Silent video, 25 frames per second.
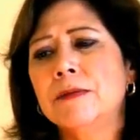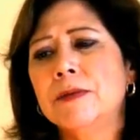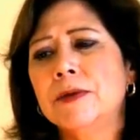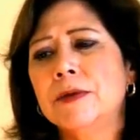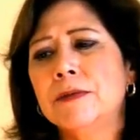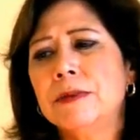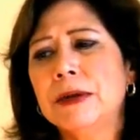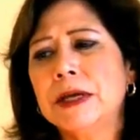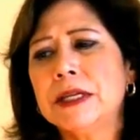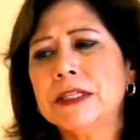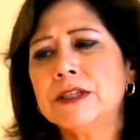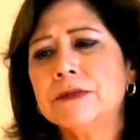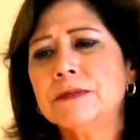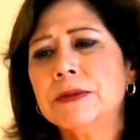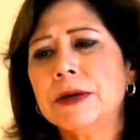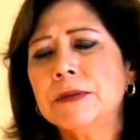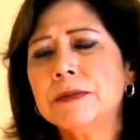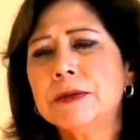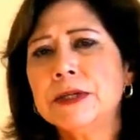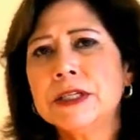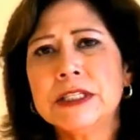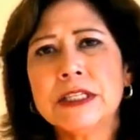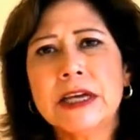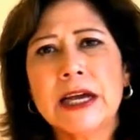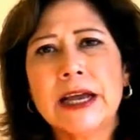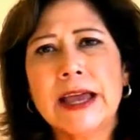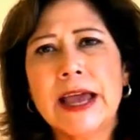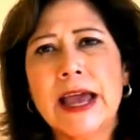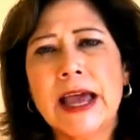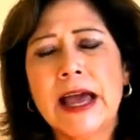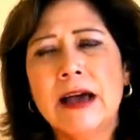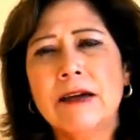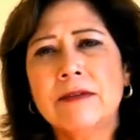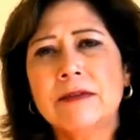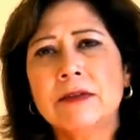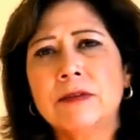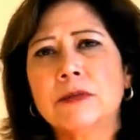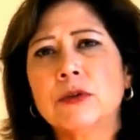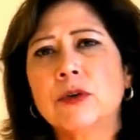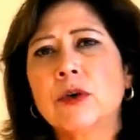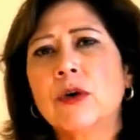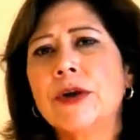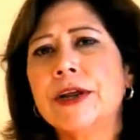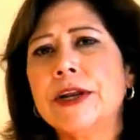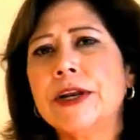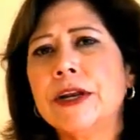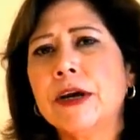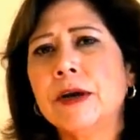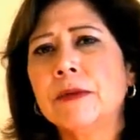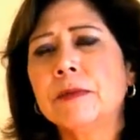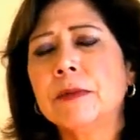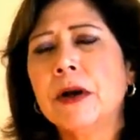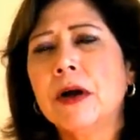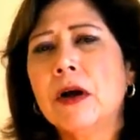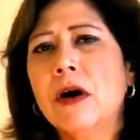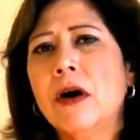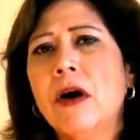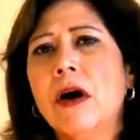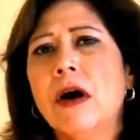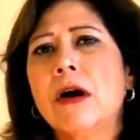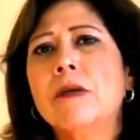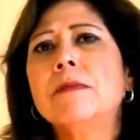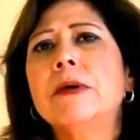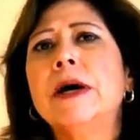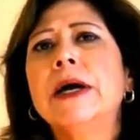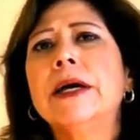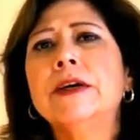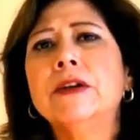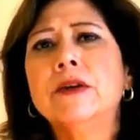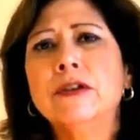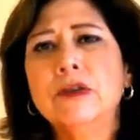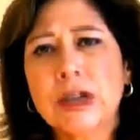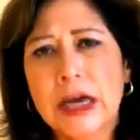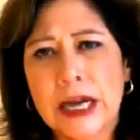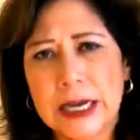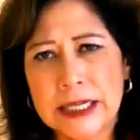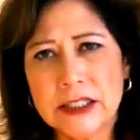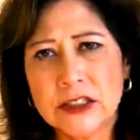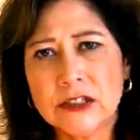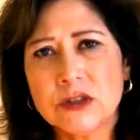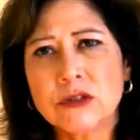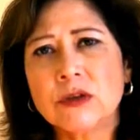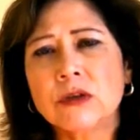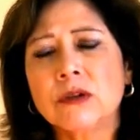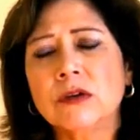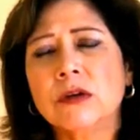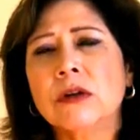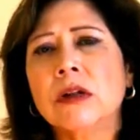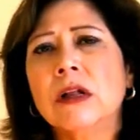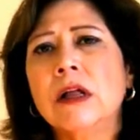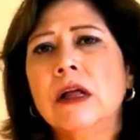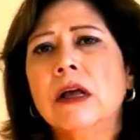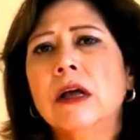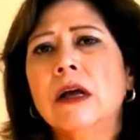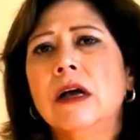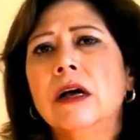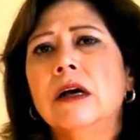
The best memories I have of growing up are my own high school